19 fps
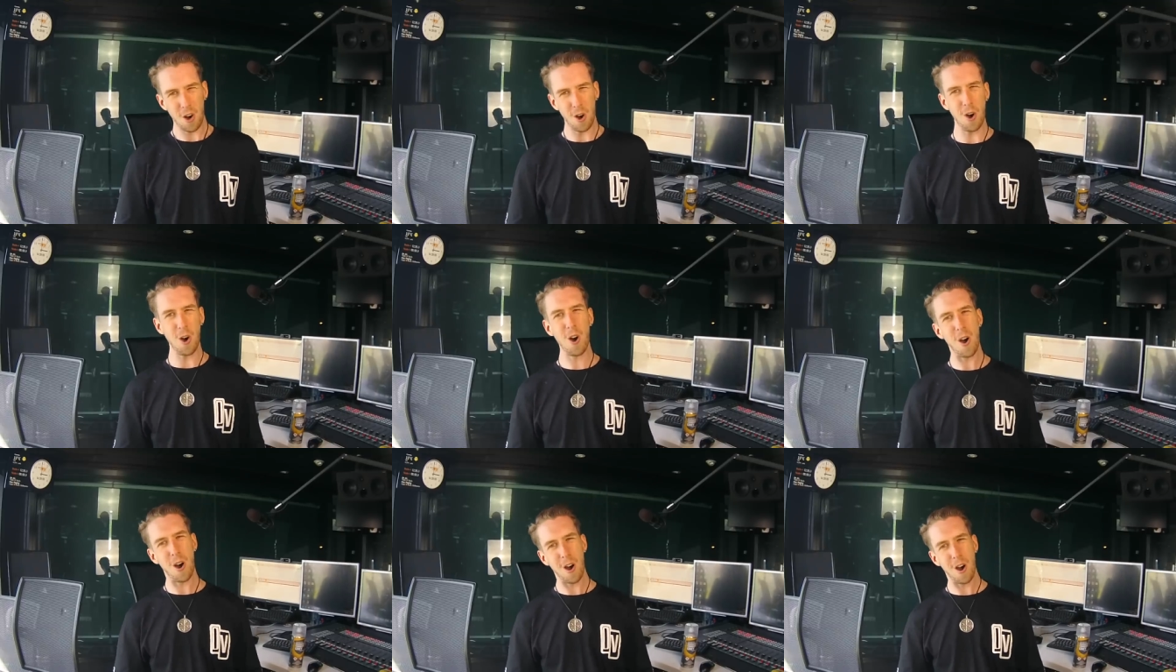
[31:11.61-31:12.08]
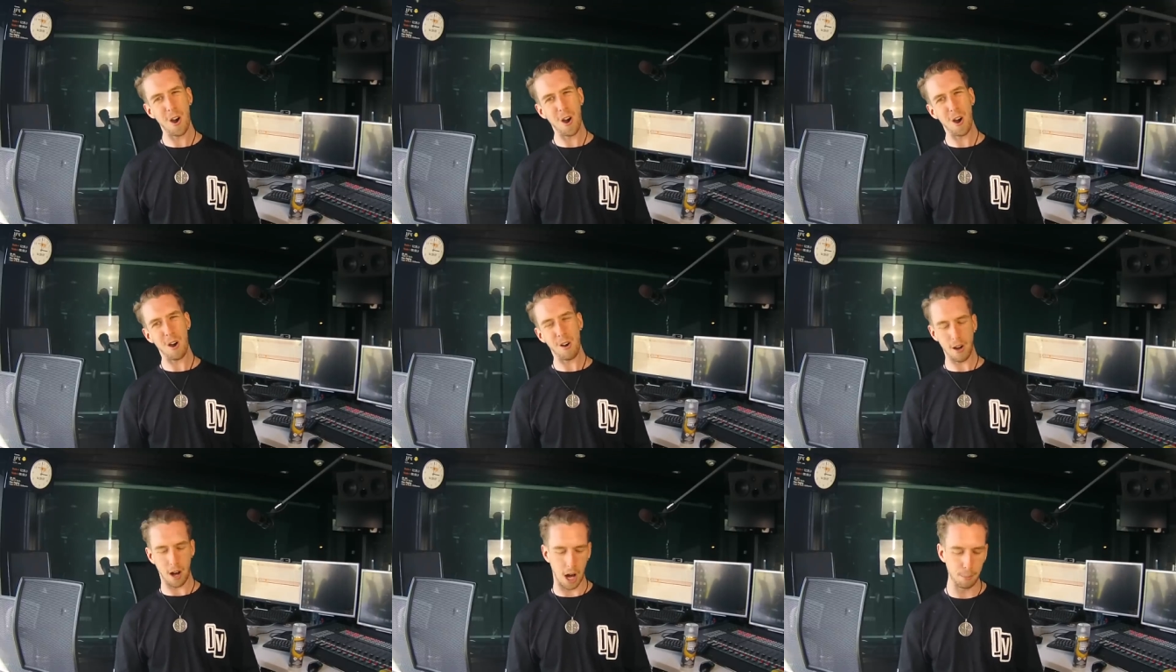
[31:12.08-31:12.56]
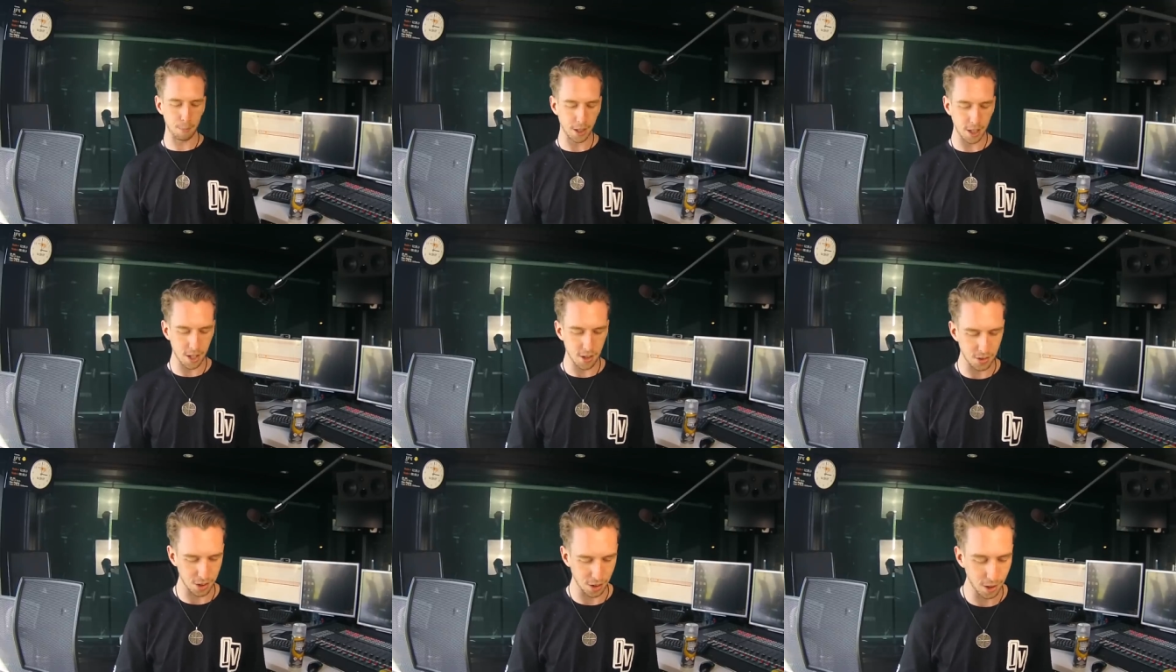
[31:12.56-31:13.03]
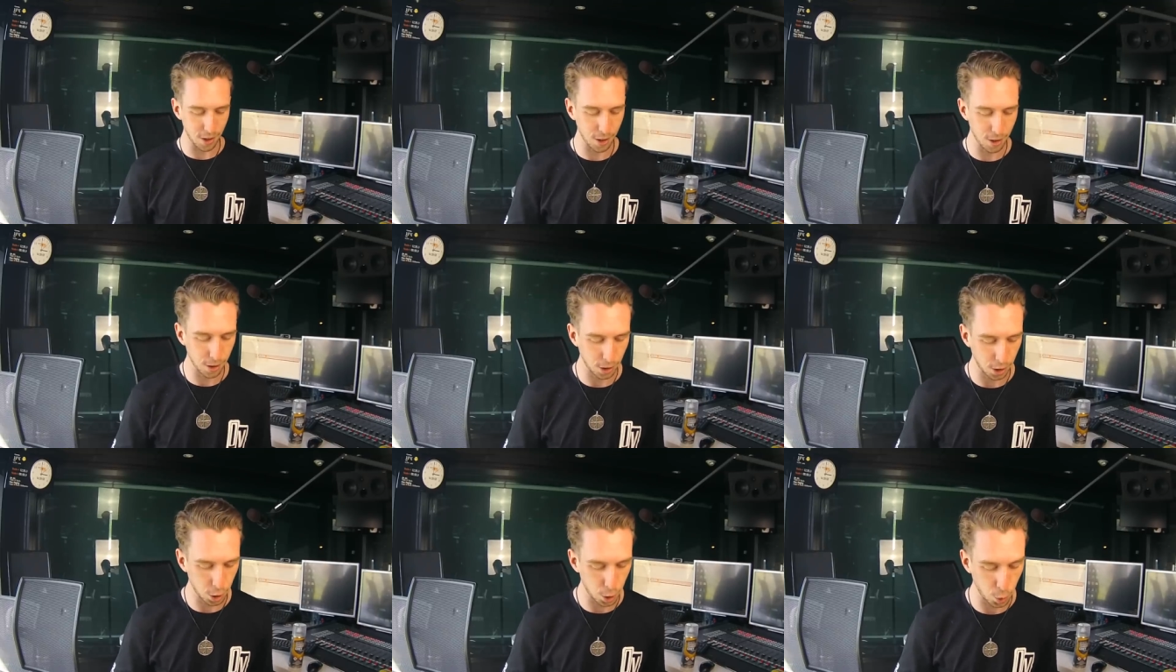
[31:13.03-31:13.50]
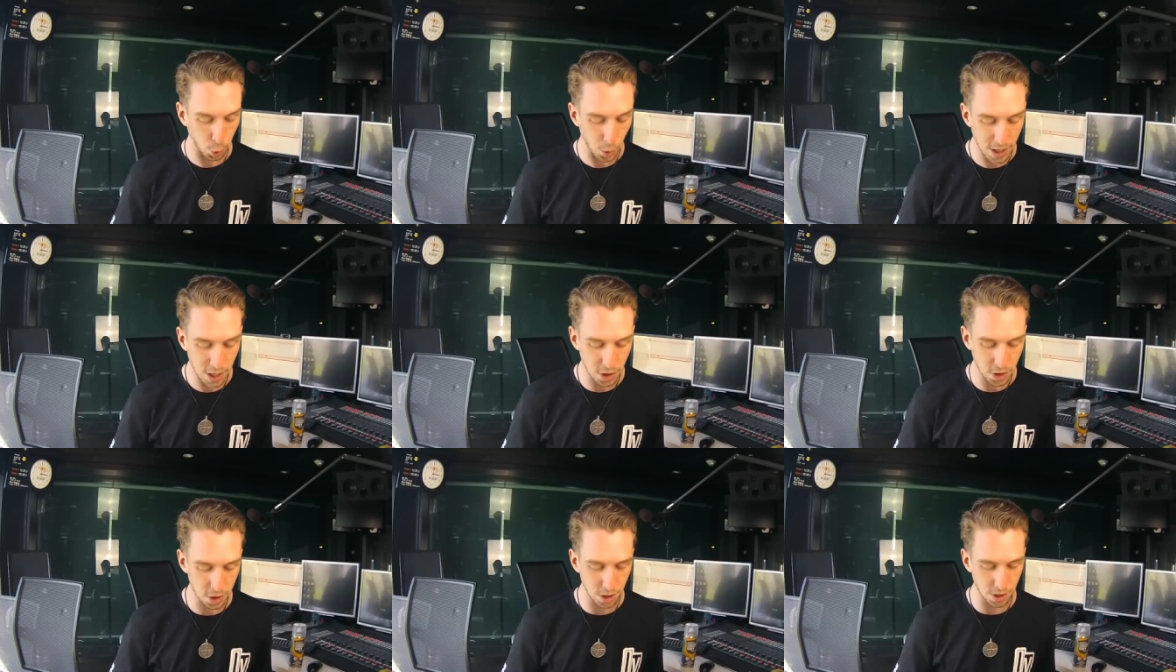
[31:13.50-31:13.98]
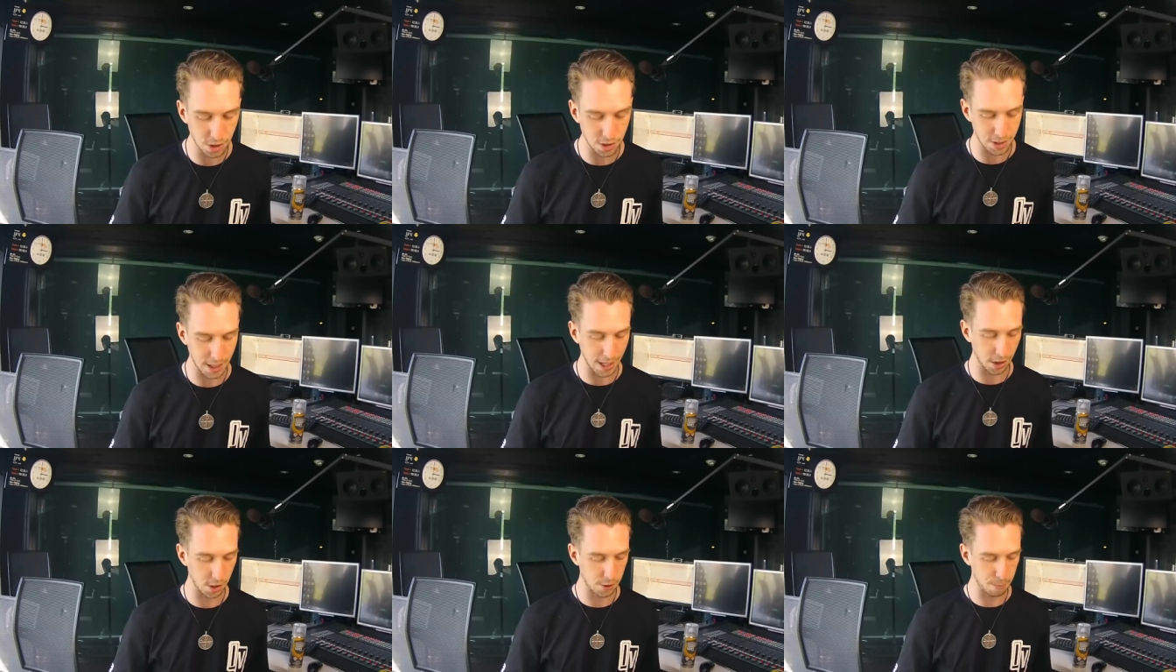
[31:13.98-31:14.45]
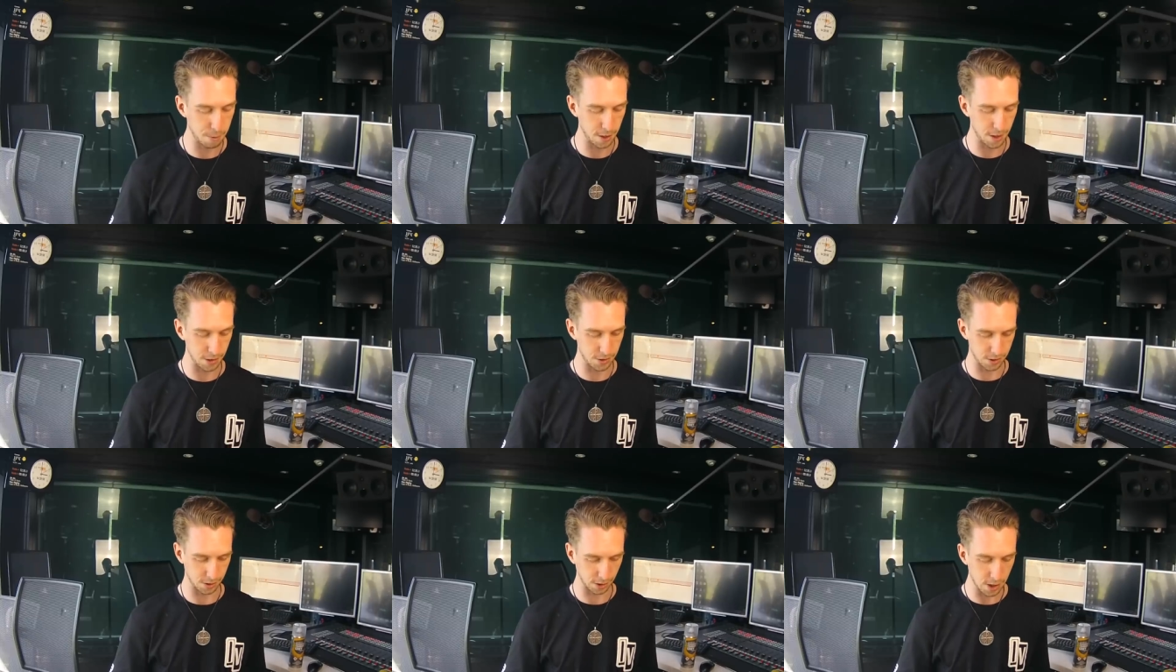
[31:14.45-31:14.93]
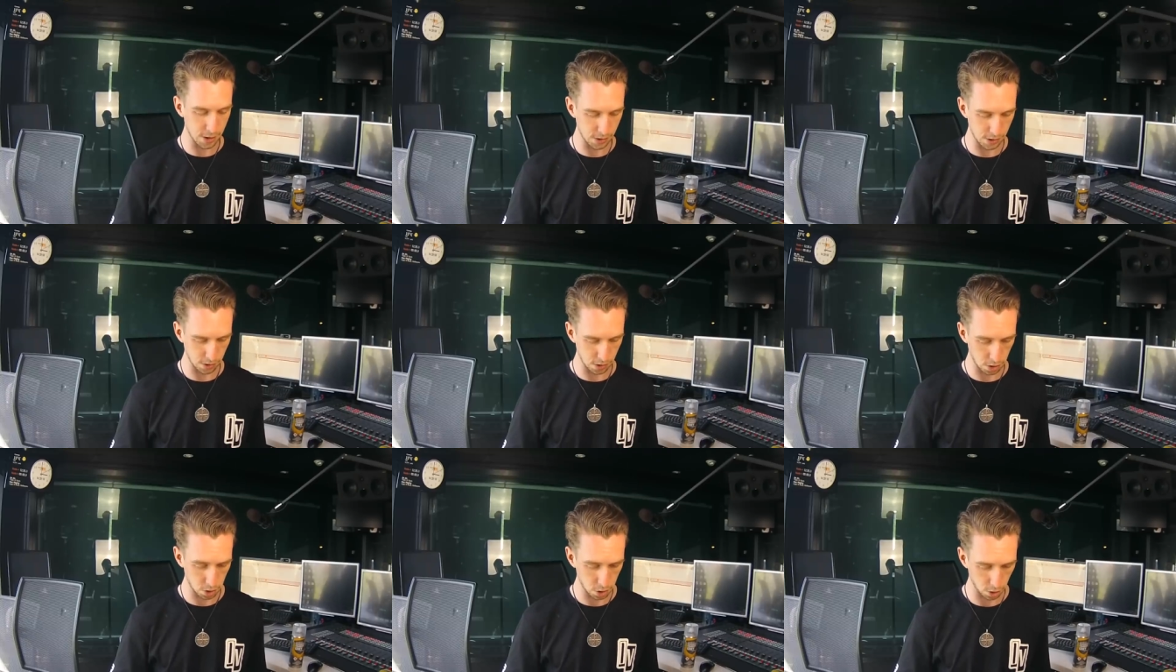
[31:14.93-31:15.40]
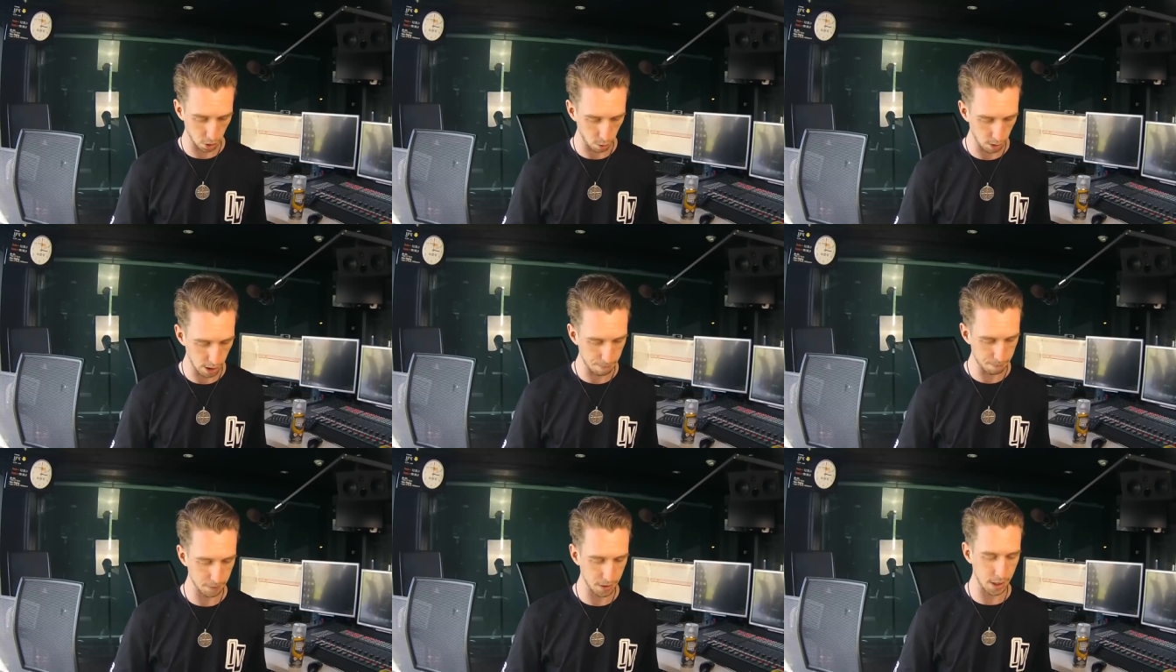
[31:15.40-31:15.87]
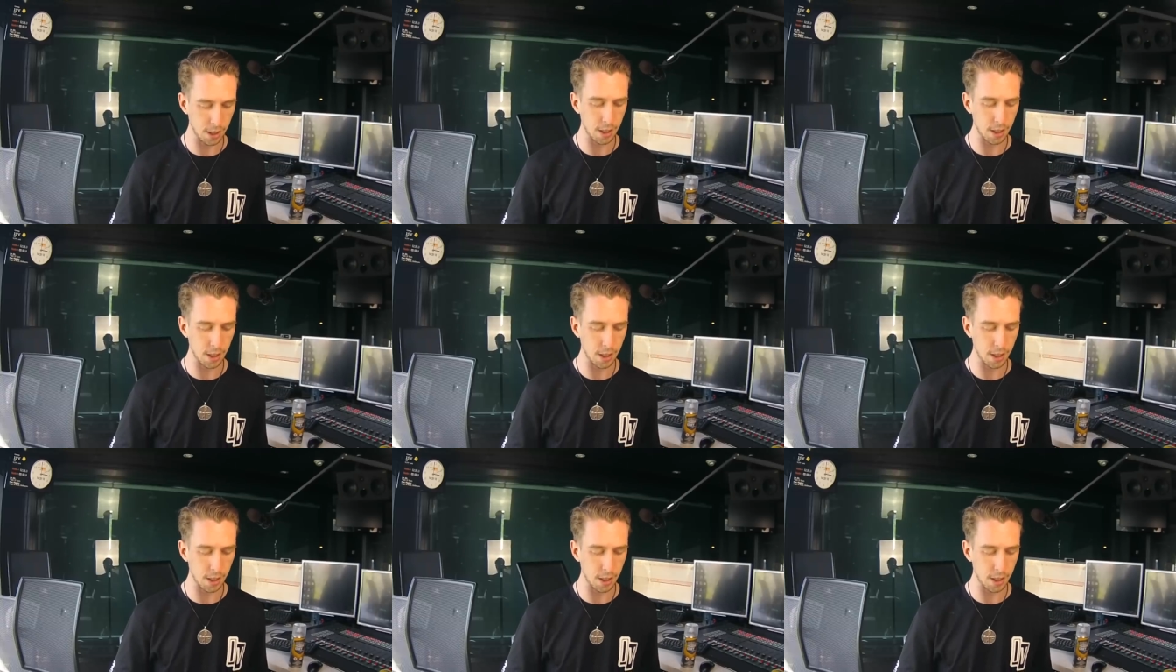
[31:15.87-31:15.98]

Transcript: Oh, I'm gonna do Christian salesperson because it's a short one.